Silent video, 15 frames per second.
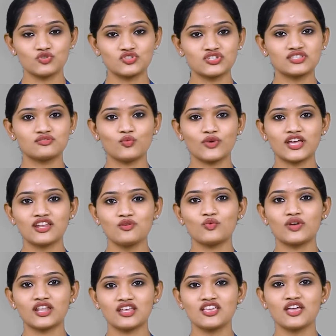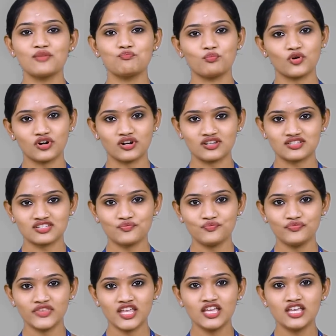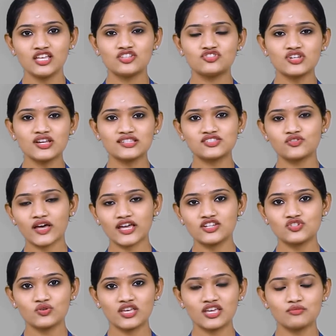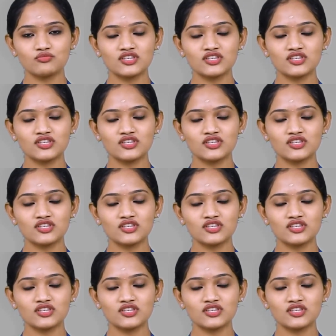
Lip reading: which is very, very important. Just try to keep